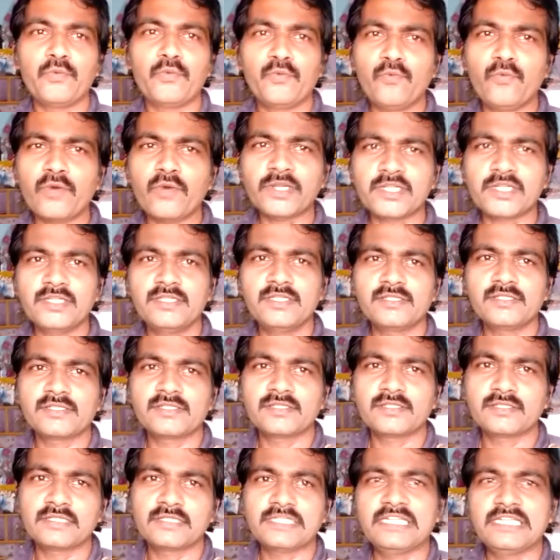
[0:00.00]
what
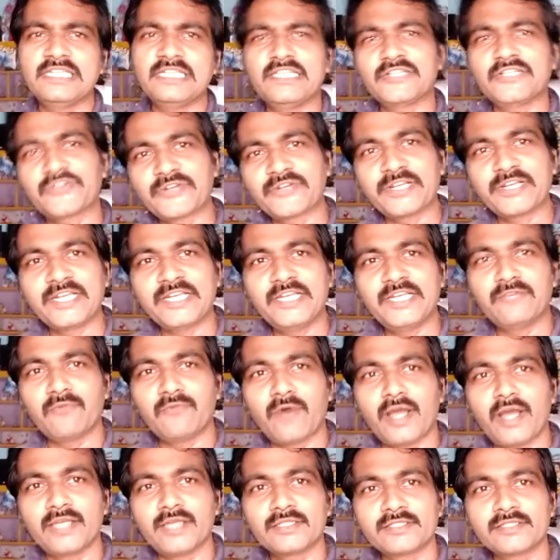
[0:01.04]
is a literary
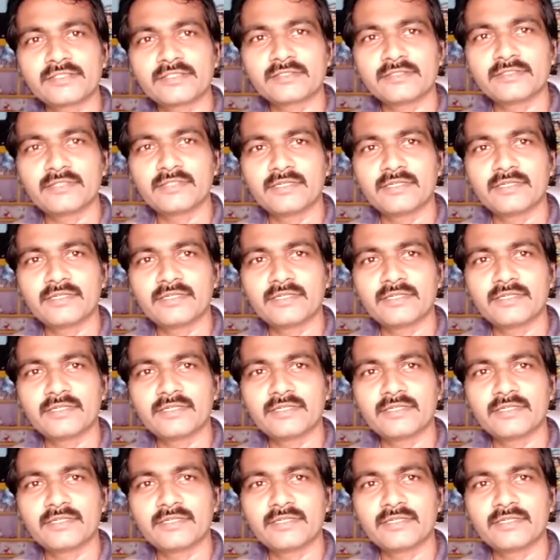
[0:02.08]
device